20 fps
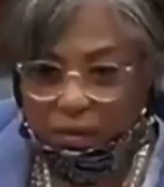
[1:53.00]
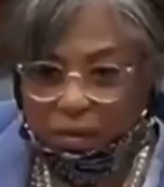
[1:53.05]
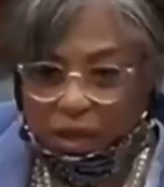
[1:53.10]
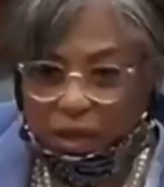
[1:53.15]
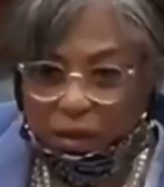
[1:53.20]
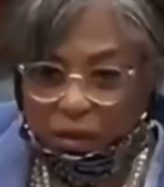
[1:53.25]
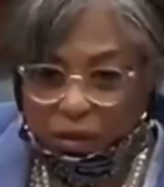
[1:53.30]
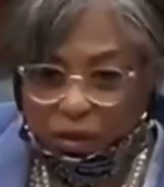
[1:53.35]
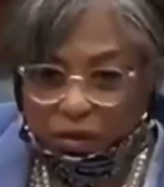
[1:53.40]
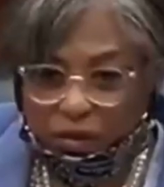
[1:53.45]
my
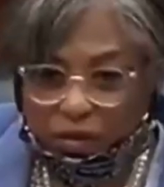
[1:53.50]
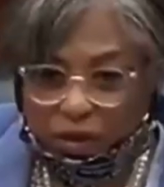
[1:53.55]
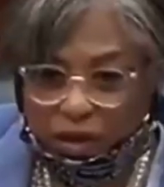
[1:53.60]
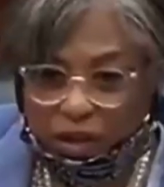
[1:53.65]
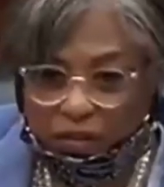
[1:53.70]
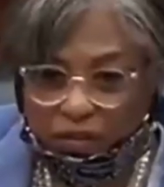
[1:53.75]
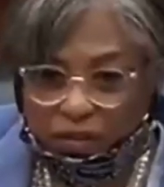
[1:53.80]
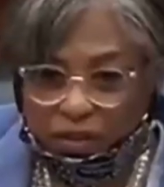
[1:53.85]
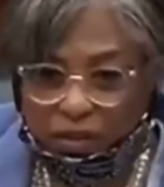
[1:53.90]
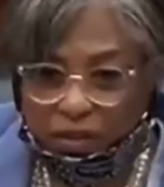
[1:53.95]
oath of
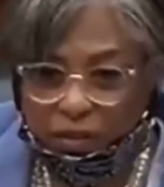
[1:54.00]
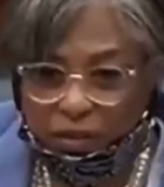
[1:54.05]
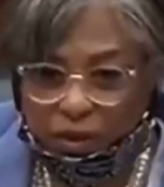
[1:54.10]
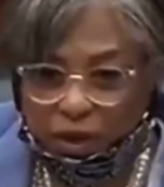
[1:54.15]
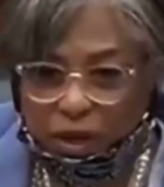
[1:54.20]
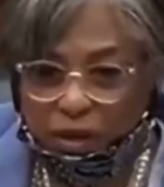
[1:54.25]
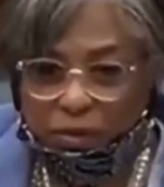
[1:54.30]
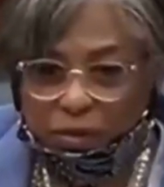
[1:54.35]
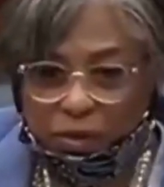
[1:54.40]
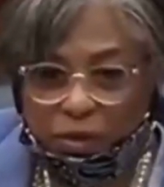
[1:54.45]
office, when
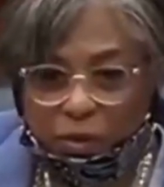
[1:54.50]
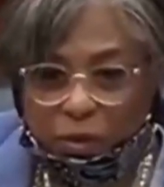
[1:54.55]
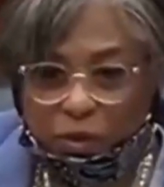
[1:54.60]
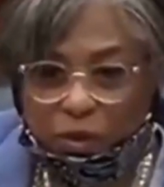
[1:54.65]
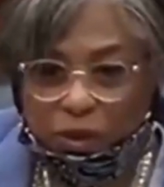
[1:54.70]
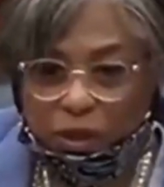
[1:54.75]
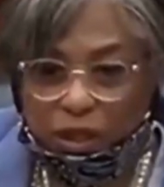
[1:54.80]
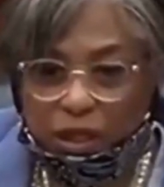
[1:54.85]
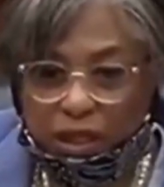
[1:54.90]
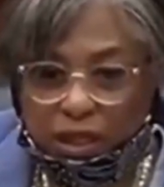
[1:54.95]
I was
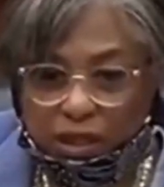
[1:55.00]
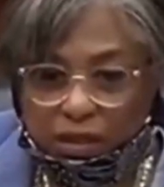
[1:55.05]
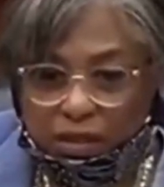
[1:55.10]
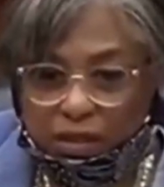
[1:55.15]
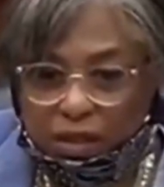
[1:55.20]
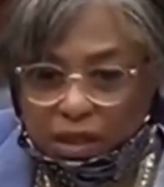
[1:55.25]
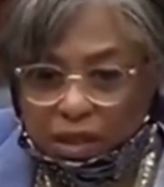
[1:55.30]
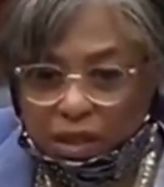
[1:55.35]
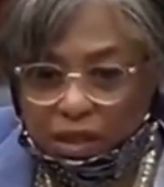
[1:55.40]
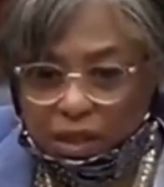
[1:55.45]
sworn in
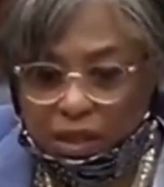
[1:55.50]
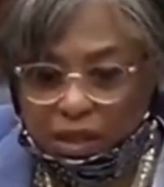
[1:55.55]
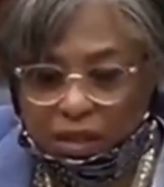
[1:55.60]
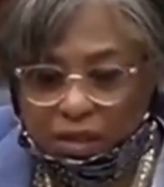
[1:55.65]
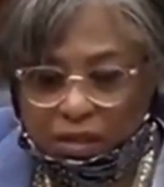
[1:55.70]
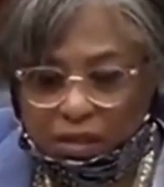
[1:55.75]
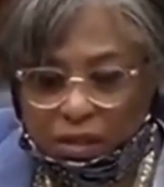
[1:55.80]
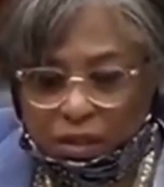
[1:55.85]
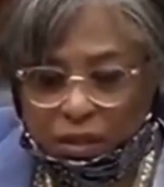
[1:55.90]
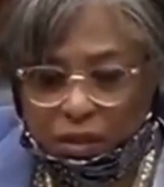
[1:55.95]

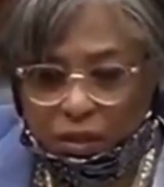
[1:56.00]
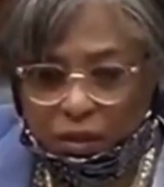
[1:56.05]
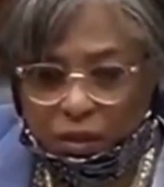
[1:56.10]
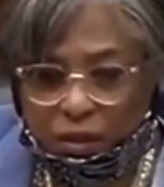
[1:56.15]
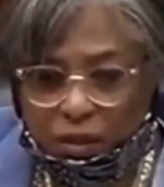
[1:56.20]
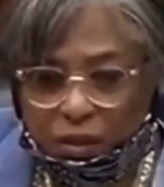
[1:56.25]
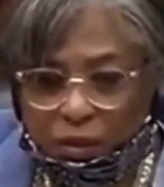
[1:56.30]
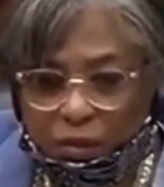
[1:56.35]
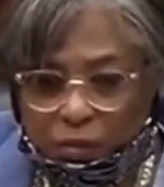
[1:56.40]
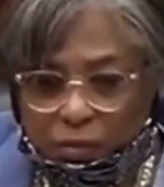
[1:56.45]

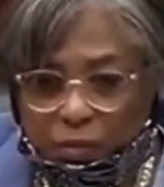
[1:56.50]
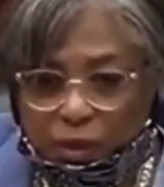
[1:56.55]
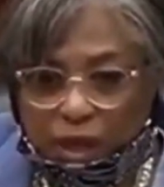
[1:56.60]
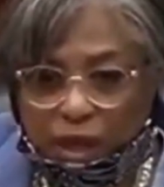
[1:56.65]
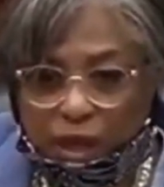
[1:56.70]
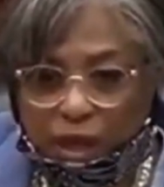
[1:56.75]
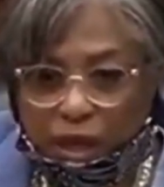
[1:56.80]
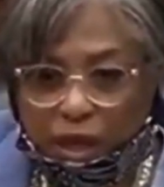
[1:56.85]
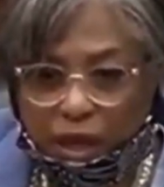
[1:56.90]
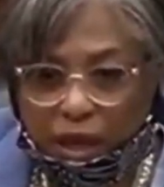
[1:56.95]
to
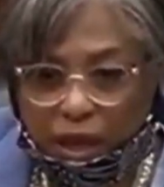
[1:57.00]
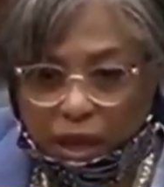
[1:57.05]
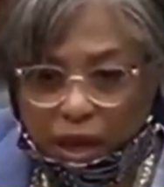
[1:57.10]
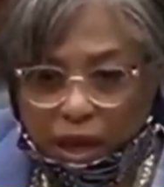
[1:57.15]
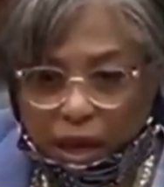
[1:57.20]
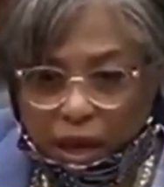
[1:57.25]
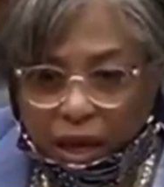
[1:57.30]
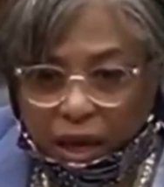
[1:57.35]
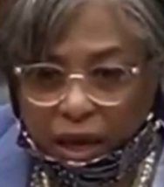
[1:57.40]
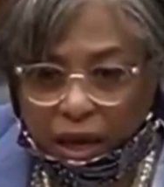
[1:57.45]
be
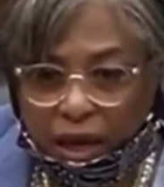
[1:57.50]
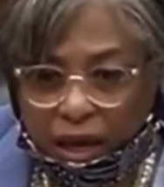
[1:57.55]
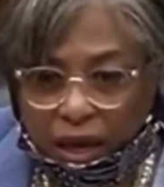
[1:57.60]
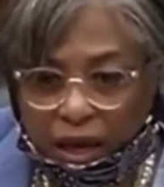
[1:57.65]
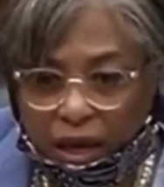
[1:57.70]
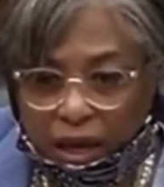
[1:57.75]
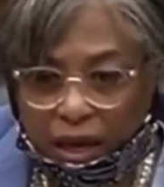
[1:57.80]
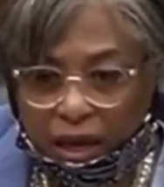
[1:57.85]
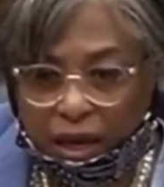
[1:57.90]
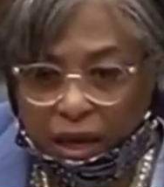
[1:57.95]
a
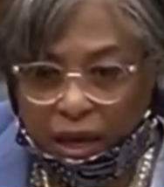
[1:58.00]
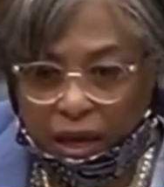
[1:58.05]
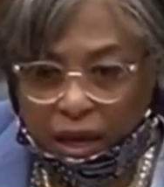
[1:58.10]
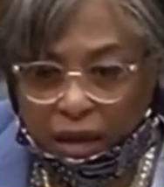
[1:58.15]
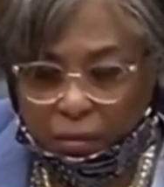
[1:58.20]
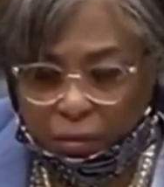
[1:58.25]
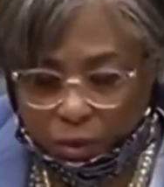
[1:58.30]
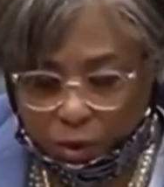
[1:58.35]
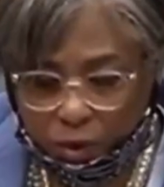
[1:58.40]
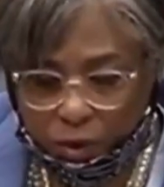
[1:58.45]

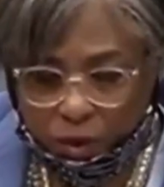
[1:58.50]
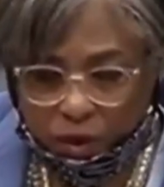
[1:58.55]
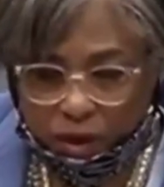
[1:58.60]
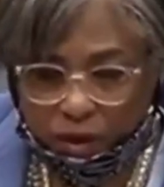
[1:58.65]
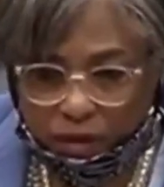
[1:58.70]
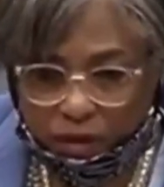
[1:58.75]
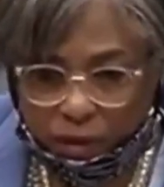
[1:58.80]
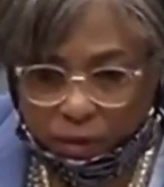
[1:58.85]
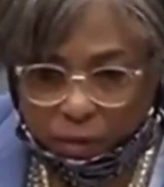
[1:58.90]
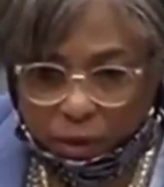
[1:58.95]
employee
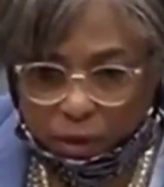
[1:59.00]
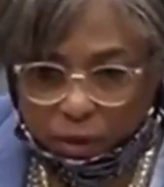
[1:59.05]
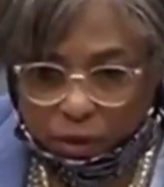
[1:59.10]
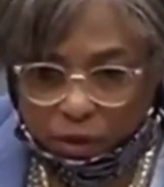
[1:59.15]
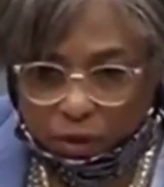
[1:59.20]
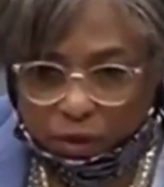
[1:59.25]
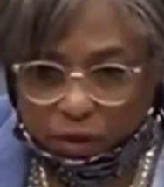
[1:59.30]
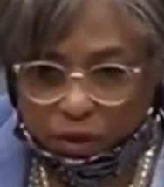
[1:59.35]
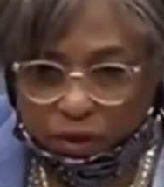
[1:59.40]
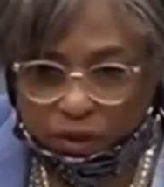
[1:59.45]
of the
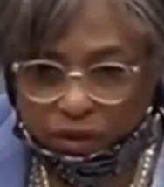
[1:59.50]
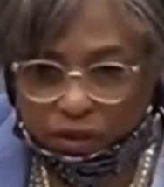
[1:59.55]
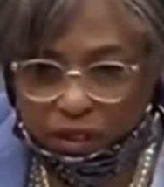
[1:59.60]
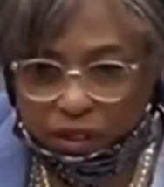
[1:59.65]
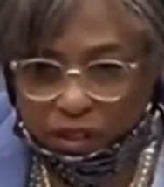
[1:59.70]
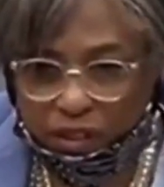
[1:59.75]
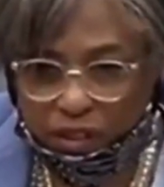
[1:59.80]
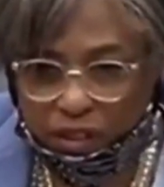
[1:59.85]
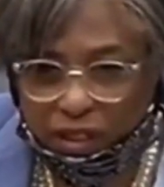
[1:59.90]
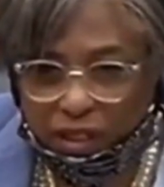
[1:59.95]
Postal
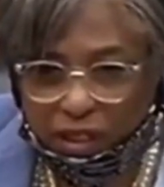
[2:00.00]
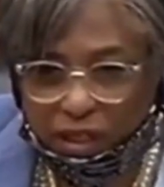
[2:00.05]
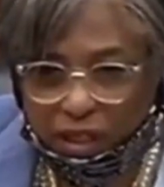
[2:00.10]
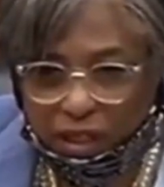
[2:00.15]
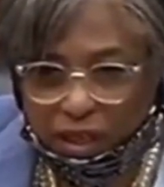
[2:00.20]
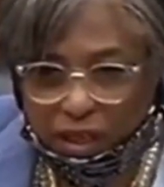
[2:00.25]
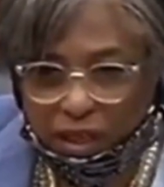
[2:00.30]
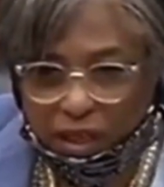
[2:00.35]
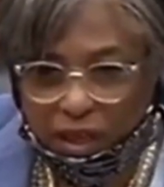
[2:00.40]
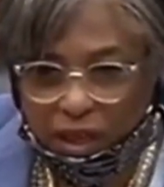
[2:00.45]
Service.
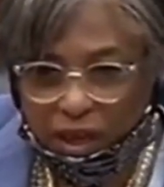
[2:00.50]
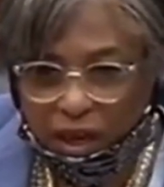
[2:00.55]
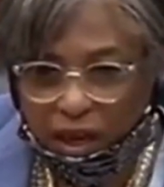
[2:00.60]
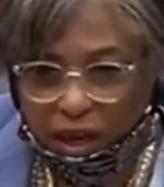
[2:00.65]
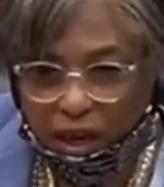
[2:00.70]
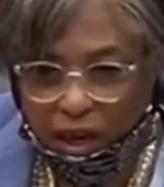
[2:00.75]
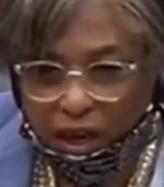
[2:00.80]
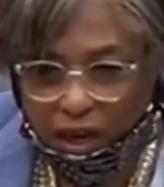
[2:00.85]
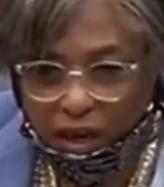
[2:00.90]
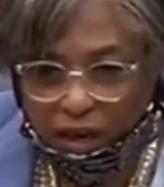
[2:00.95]

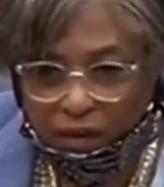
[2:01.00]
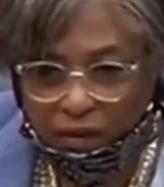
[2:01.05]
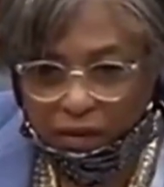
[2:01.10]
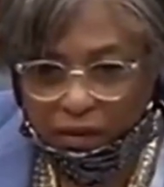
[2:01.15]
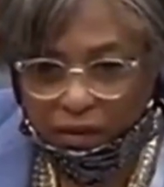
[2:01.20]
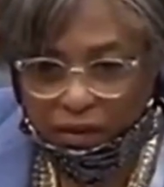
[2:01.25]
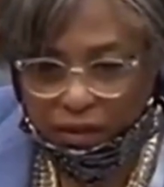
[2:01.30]
And to